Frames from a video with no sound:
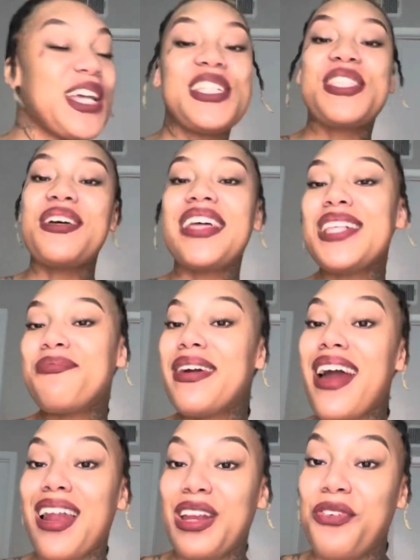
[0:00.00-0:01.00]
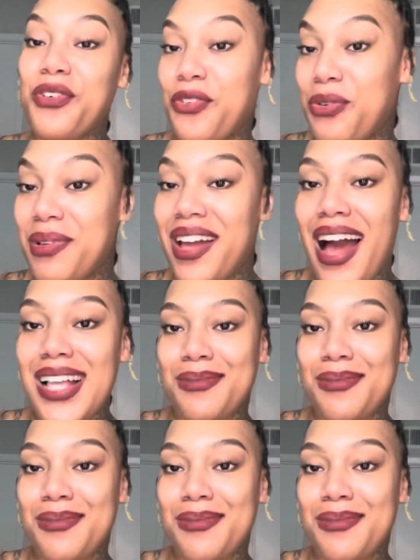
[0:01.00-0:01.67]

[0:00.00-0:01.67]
so that's been kind of difficult for me, guys.